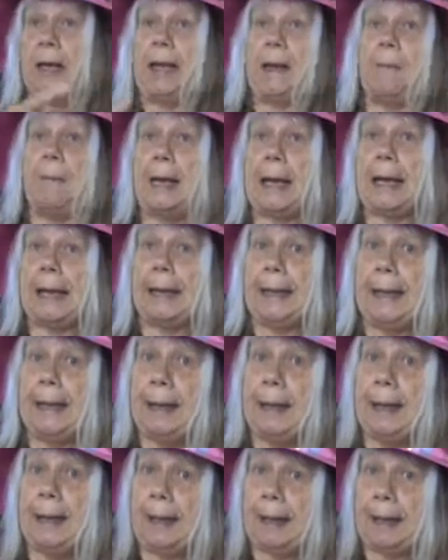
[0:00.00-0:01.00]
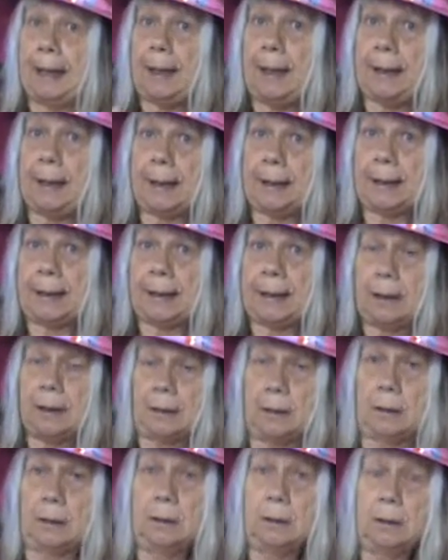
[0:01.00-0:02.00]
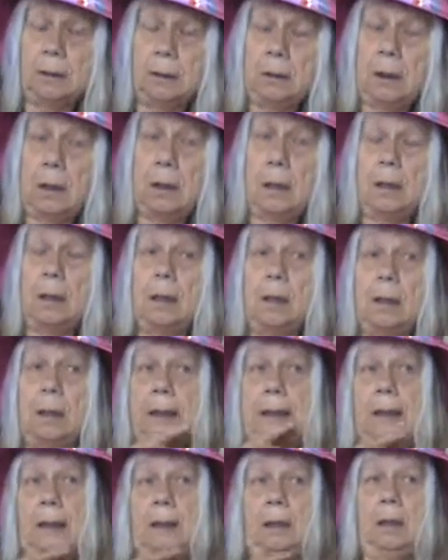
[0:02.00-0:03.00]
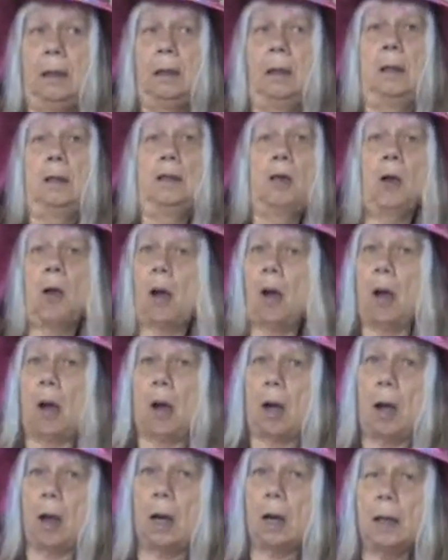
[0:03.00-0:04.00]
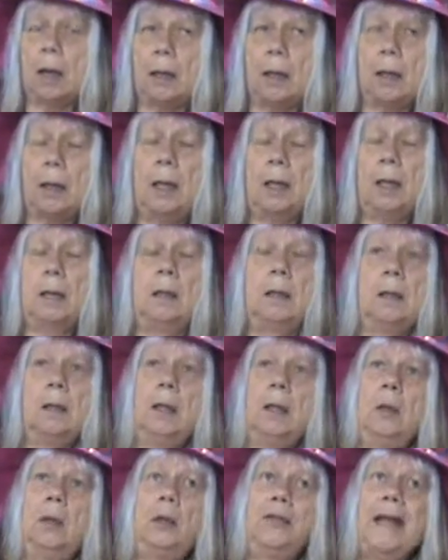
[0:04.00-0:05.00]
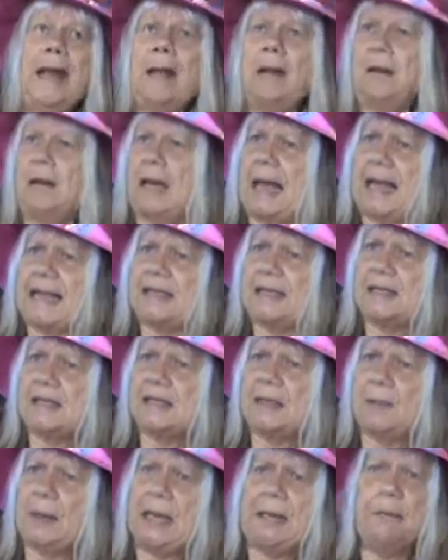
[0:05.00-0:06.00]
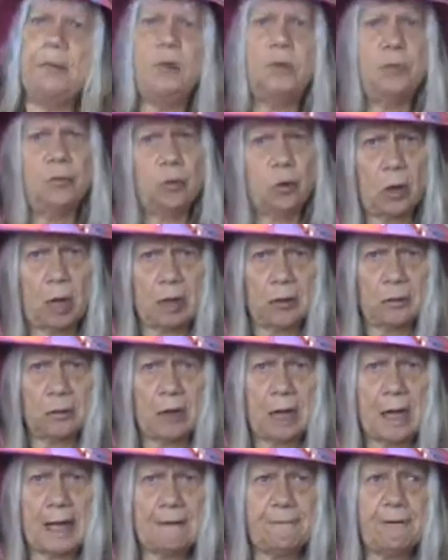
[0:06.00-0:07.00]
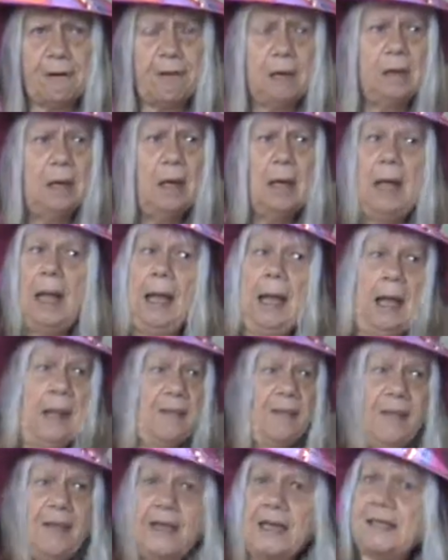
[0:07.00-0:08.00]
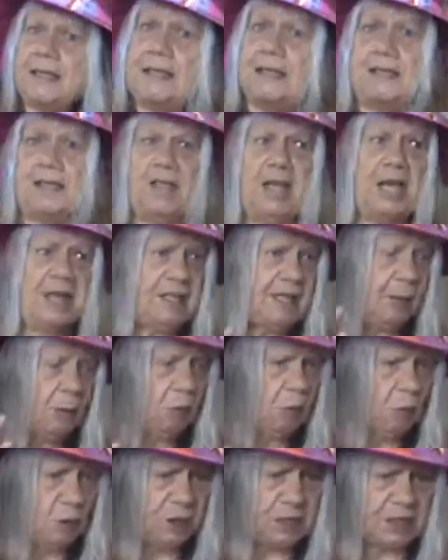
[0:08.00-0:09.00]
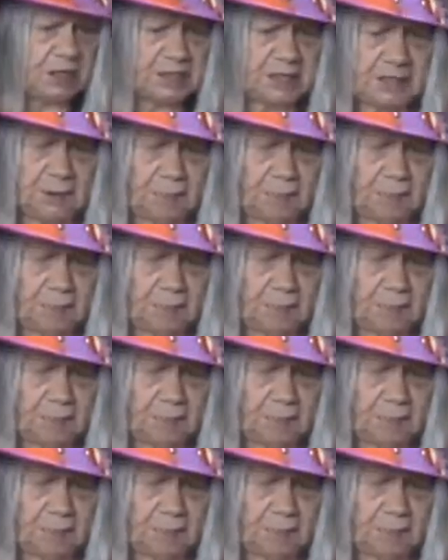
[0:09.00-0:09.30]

hit by an illegal car without a license, maybe a drunk driver. This is just would just